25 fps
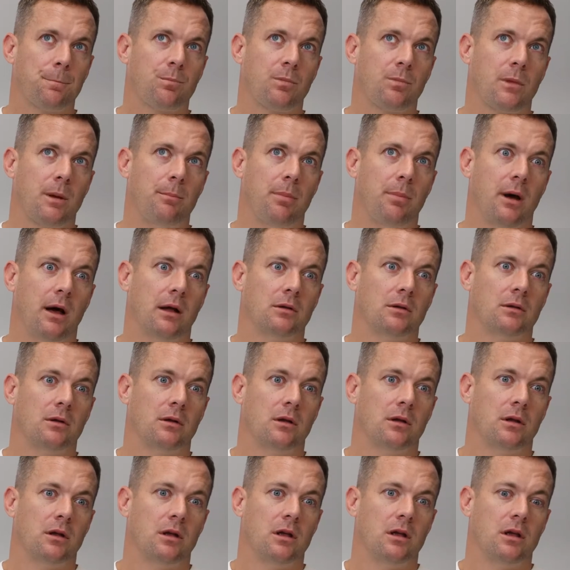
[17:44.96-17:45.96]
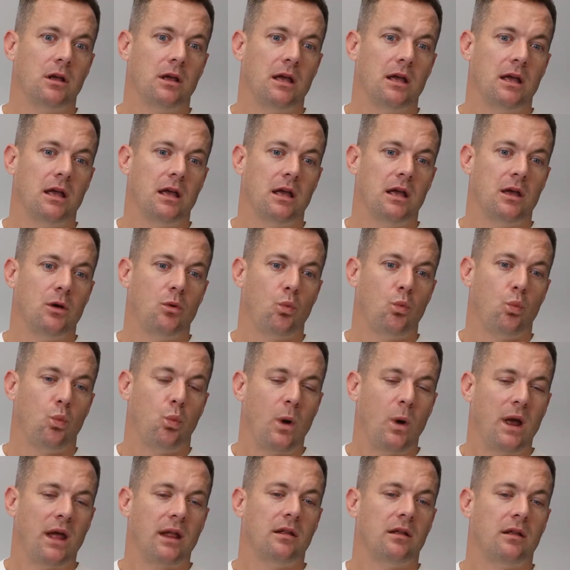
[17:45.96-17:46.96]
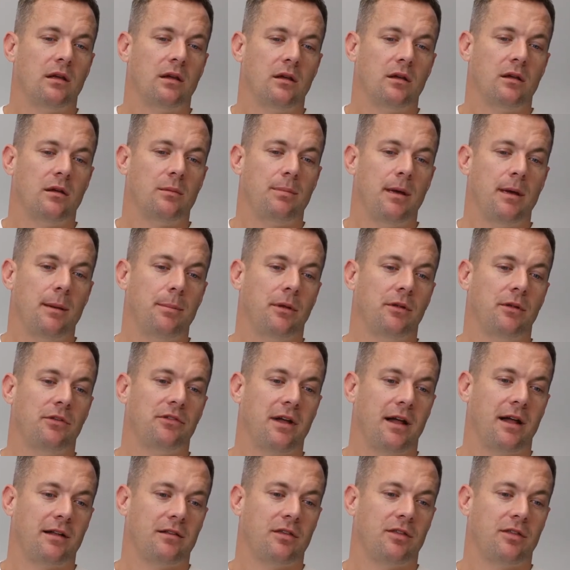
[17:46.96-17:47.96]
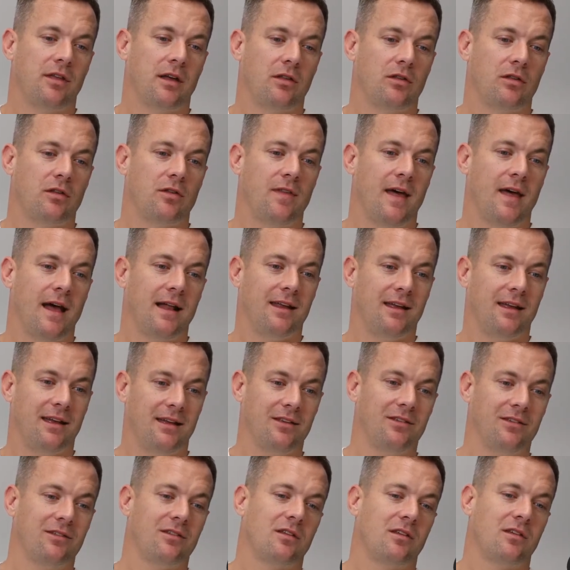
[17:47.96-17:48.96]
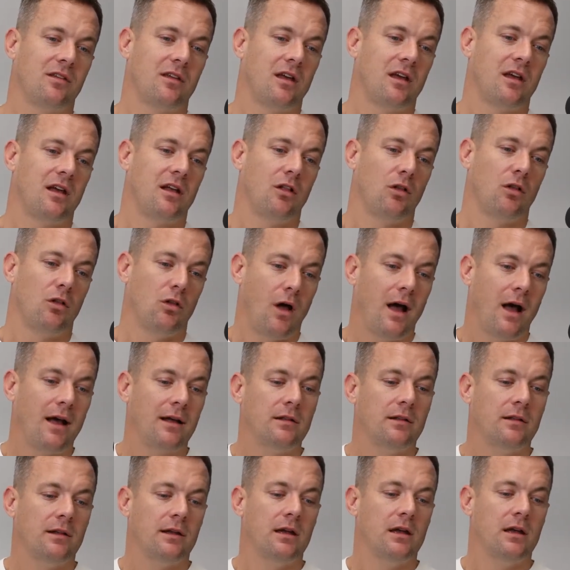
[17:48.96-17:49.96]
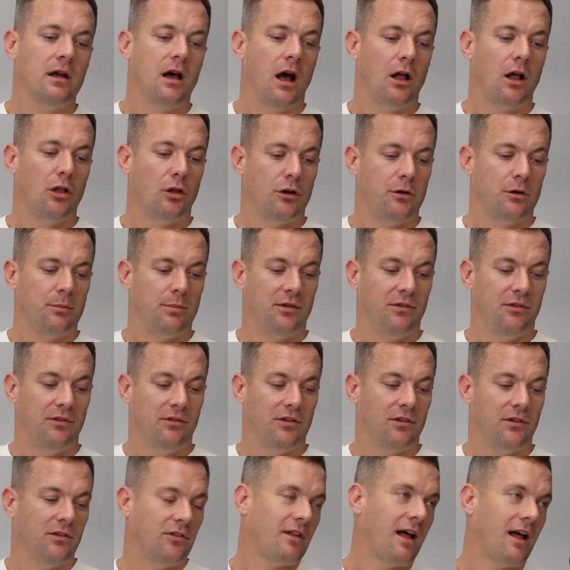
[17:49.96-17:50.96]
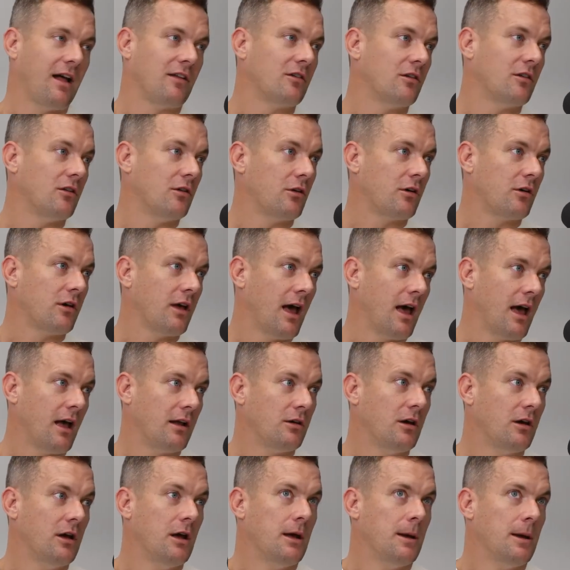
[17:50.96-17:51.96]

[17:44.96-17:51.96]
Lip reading: But when people start to think that is likely, a lot of businesses start to look at